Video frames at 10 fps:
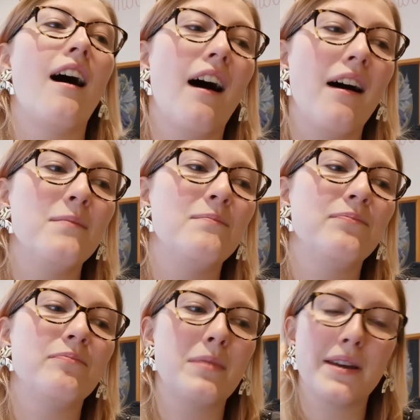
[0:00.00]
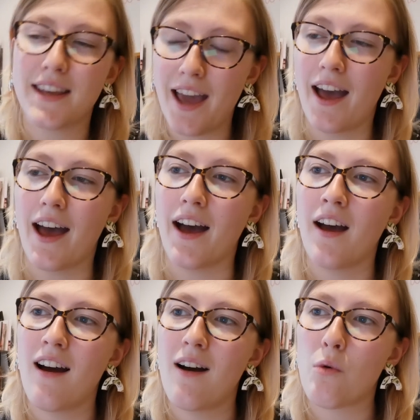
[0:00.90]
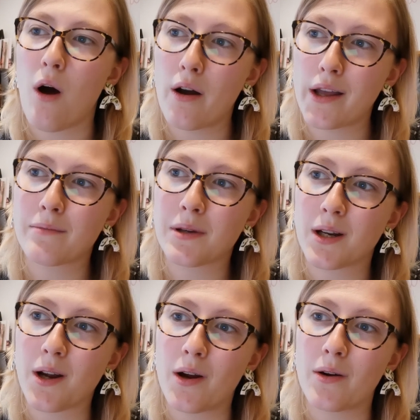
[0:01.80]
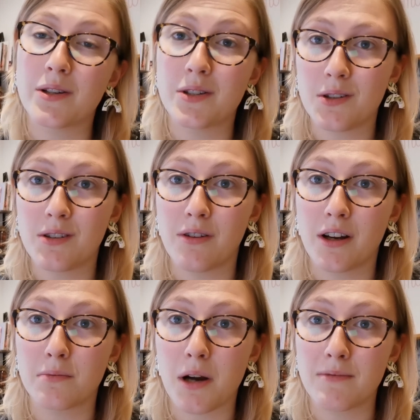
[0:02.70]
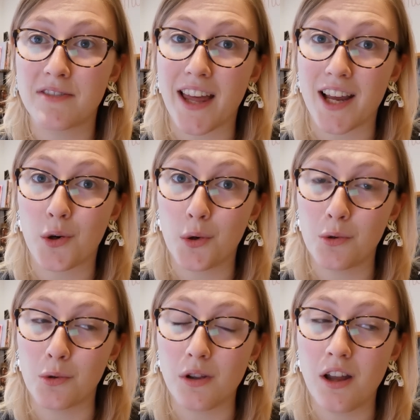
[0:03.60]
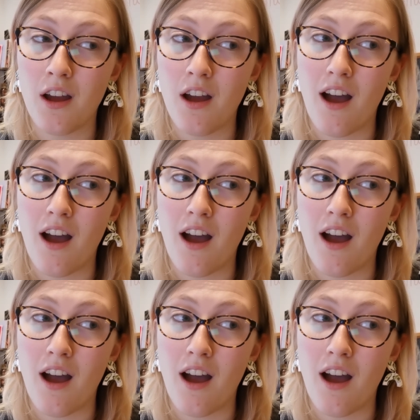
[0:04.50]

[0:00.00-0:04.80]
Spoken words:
But yeah, I am going to go and do the final prep for that call.